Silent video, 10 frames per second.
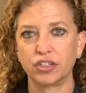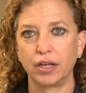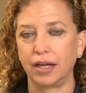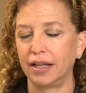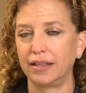Uh,
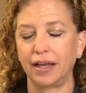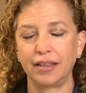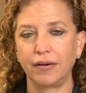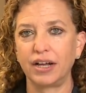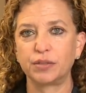and, and
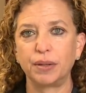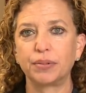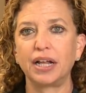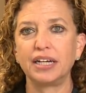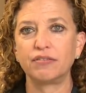there has been
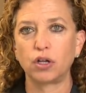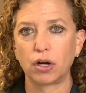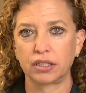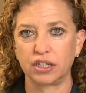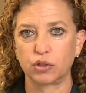plenty of
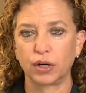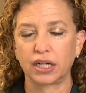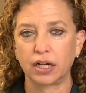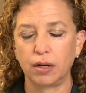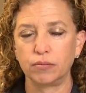darkness when it
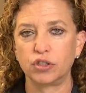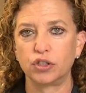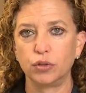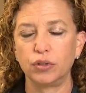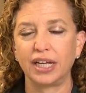comes
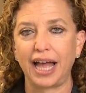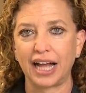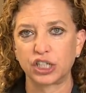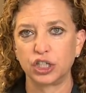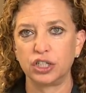to the
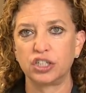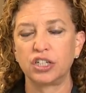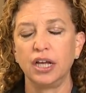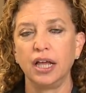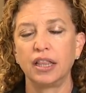actions
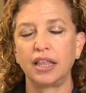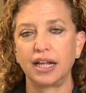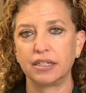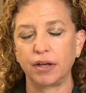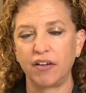that
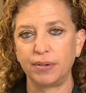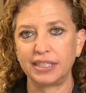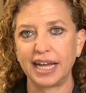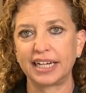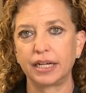have been
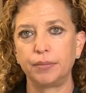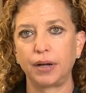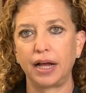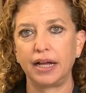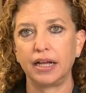taken
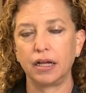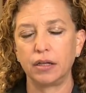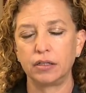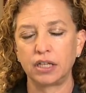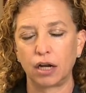by
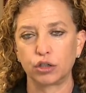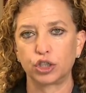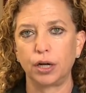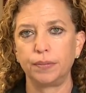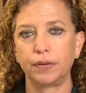Donald
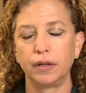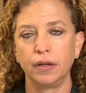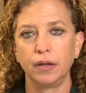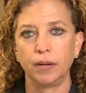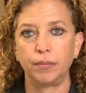Trump,
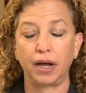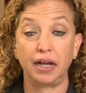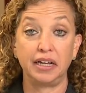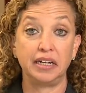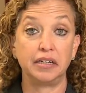
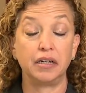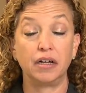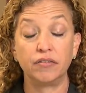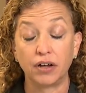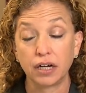by
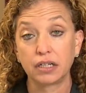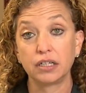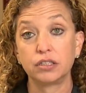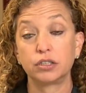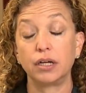
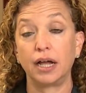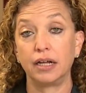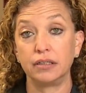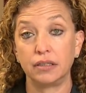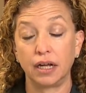Ivanka
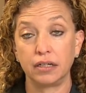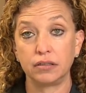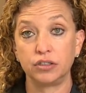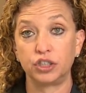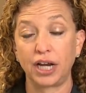and,
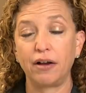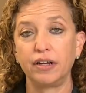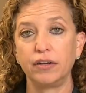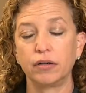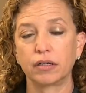and
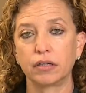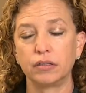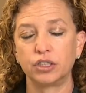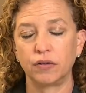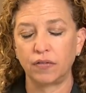Jared,
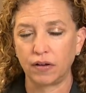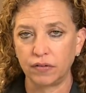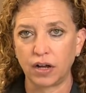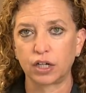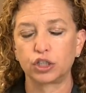uh,
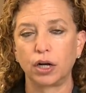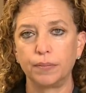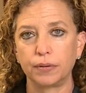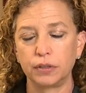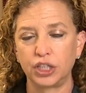Ivanka
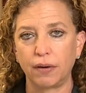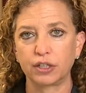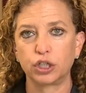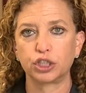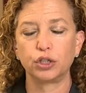Trump, Jared
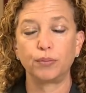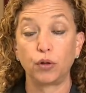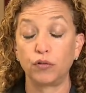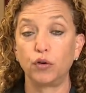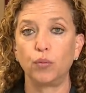Kushner, both
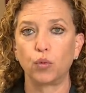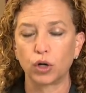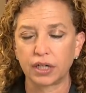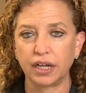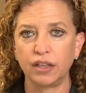of whom
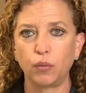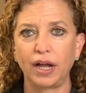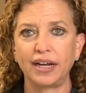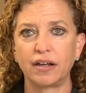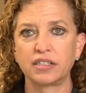work in the
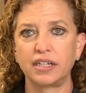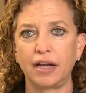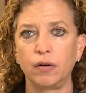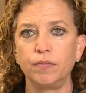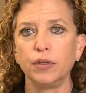White House now,